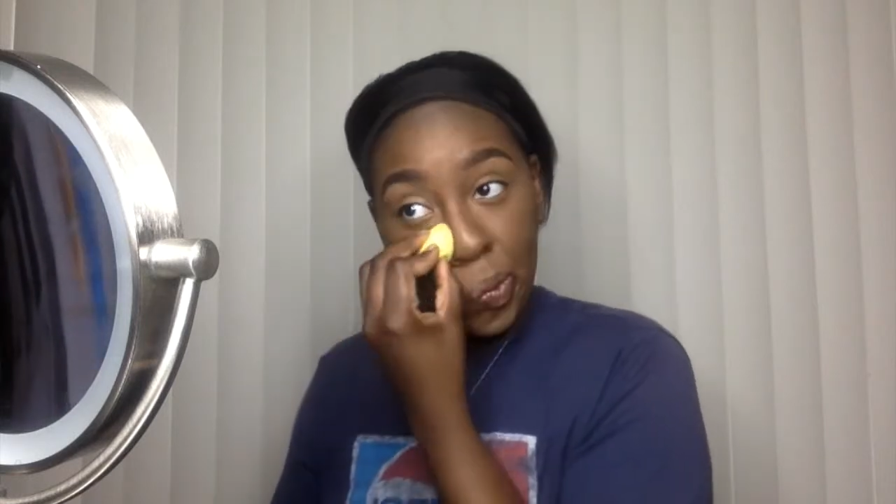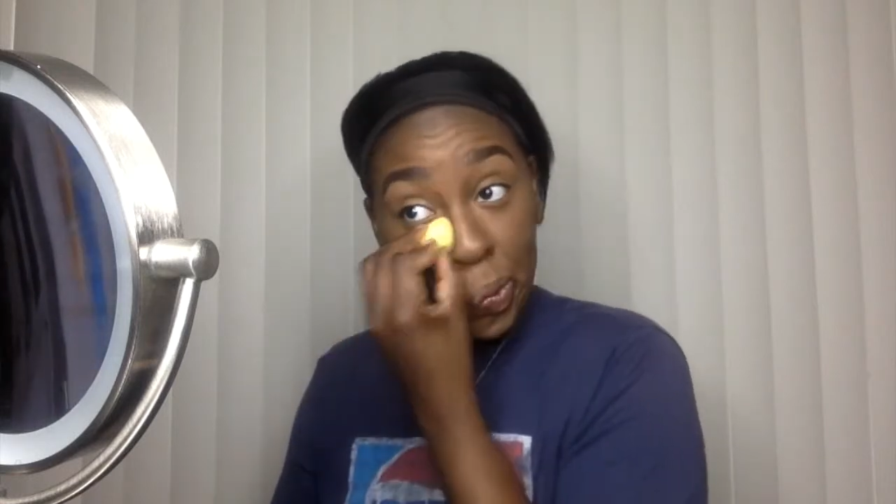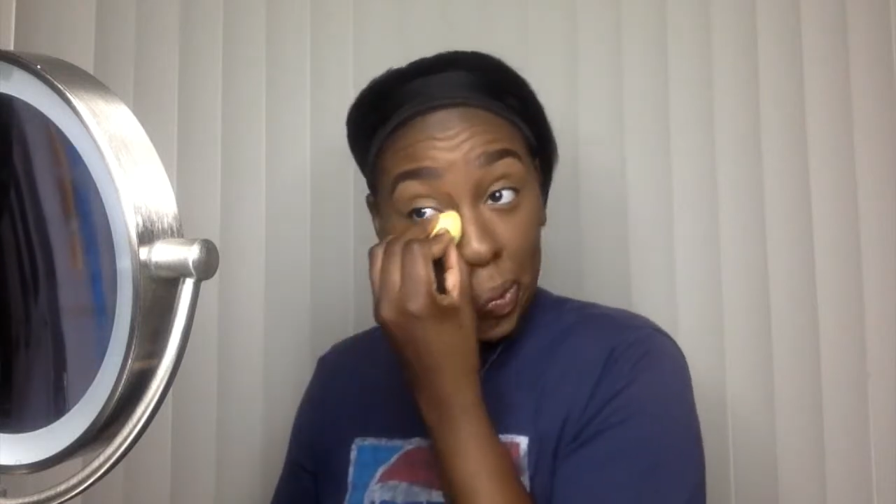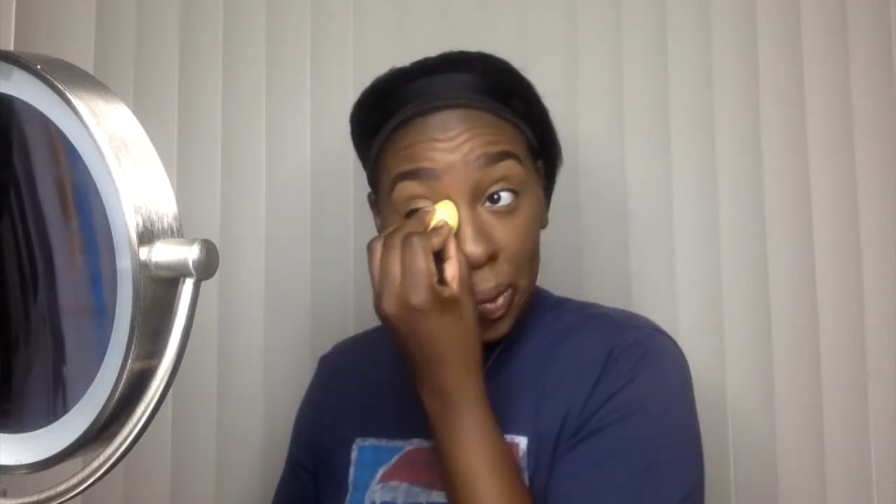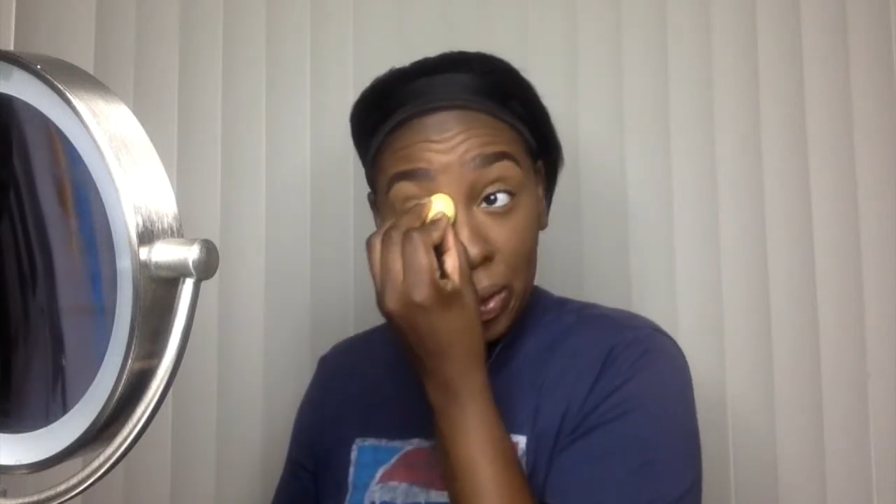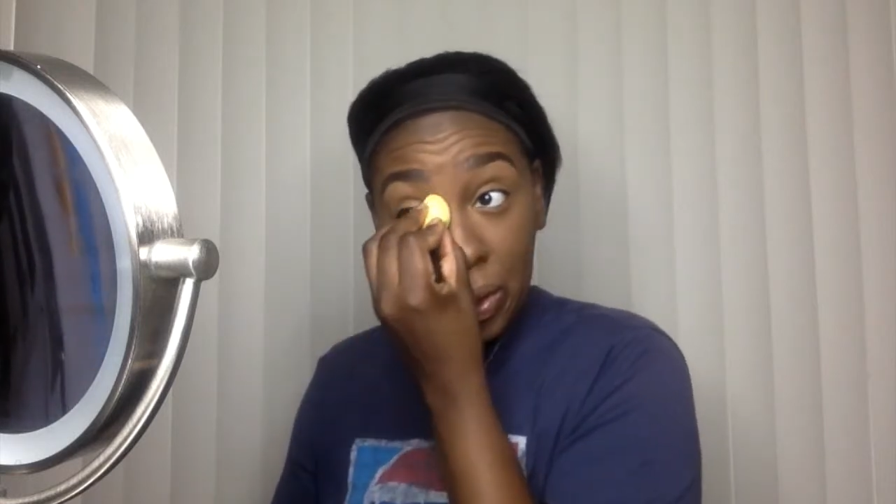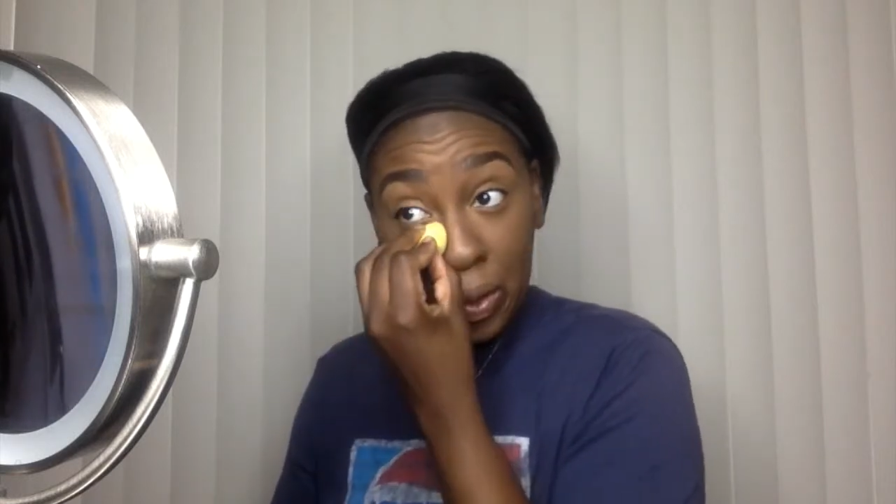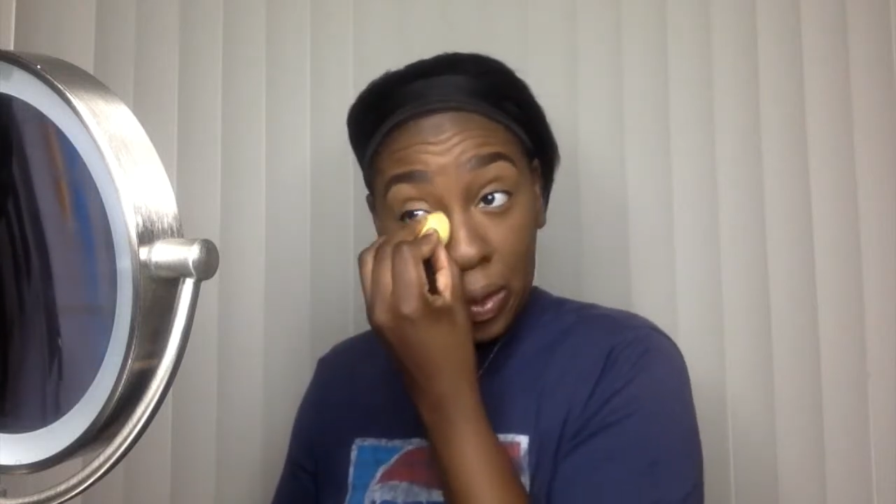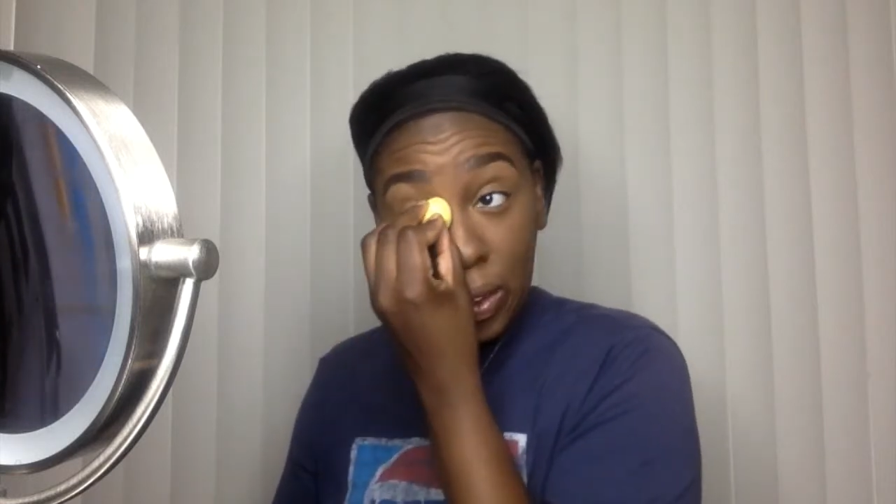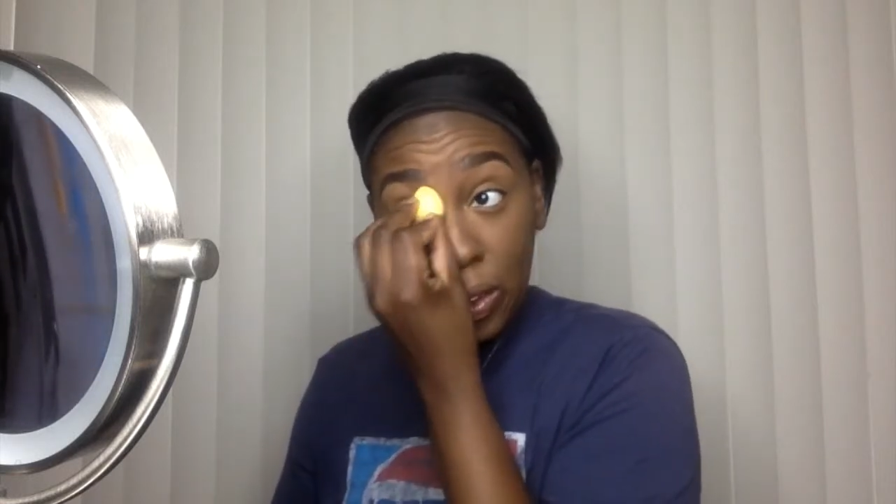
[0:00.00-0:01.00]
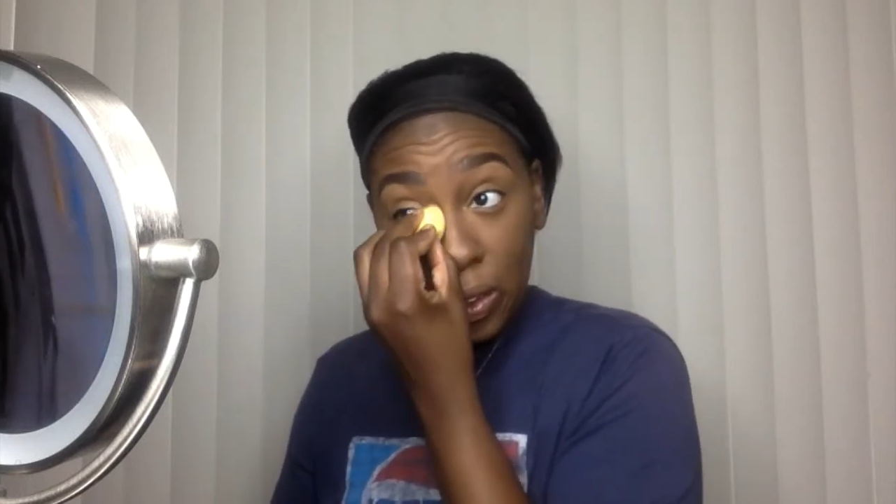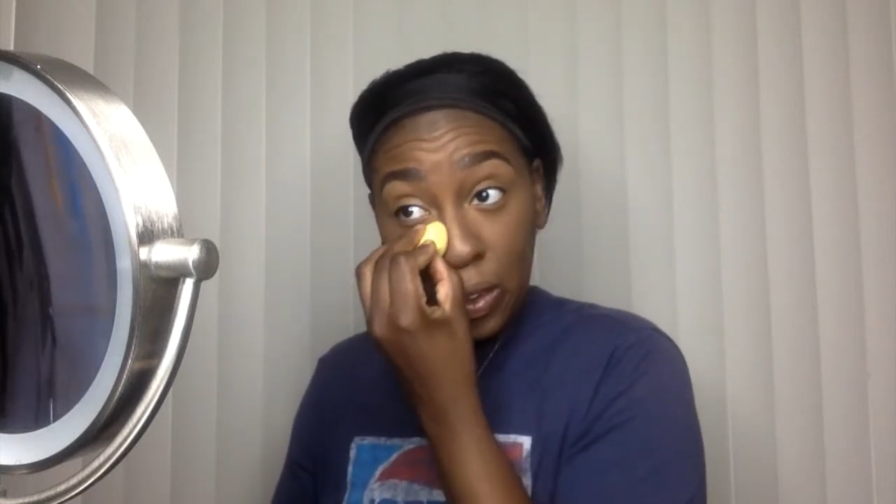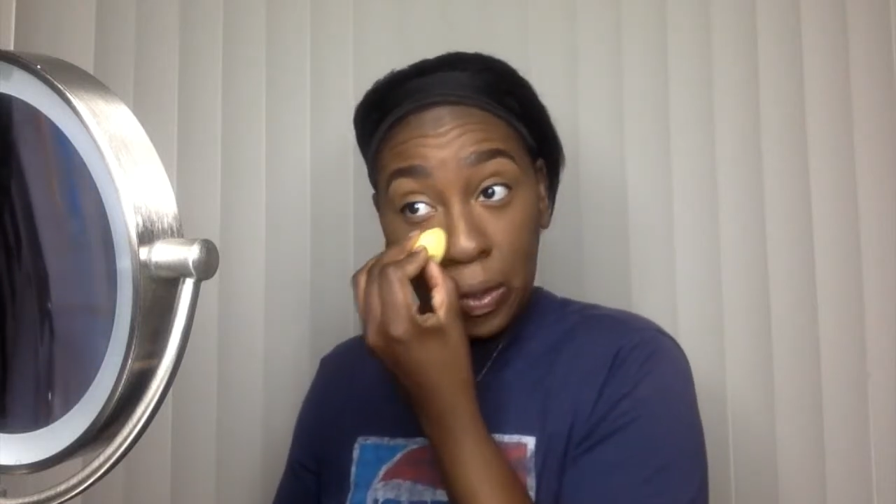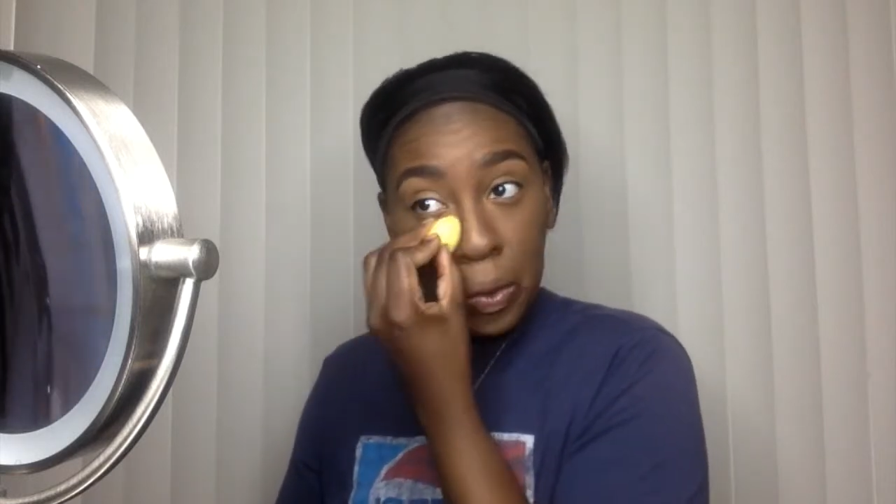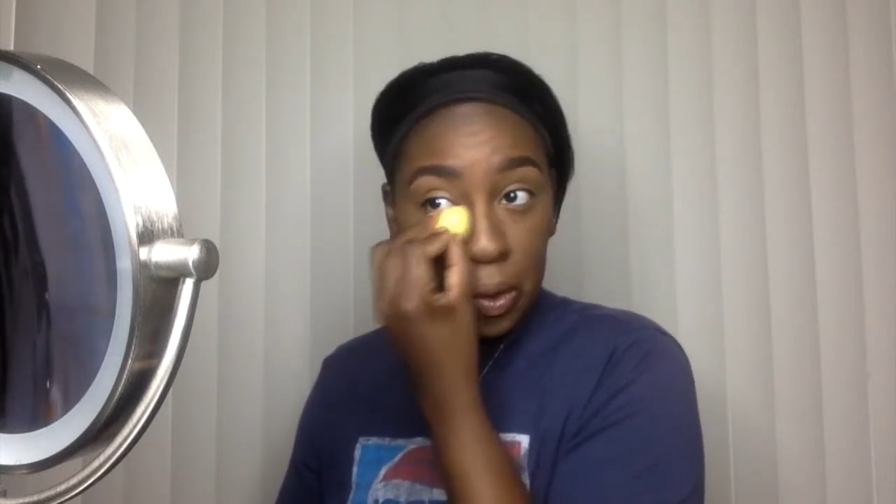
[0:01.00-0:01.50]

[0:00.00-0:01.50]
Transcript: particular shade,